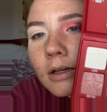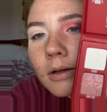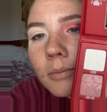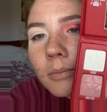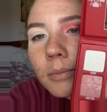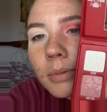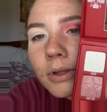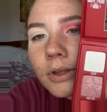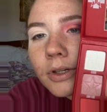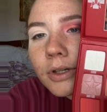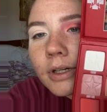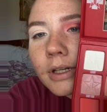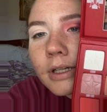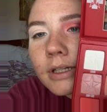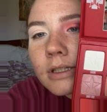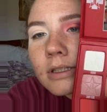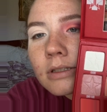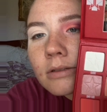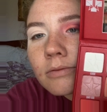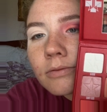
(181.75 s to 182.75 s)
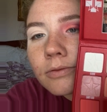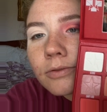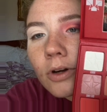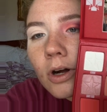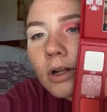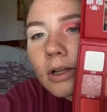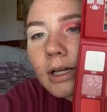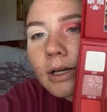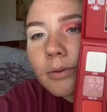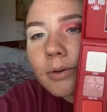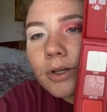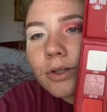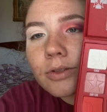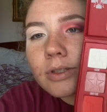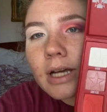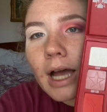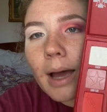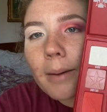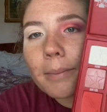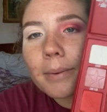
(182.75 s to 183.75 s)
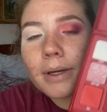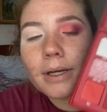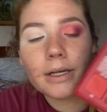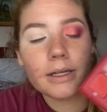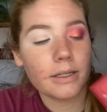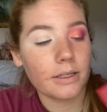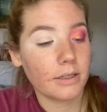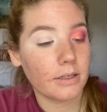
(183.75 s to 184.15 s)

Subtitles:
but there is some fallout when you tap it.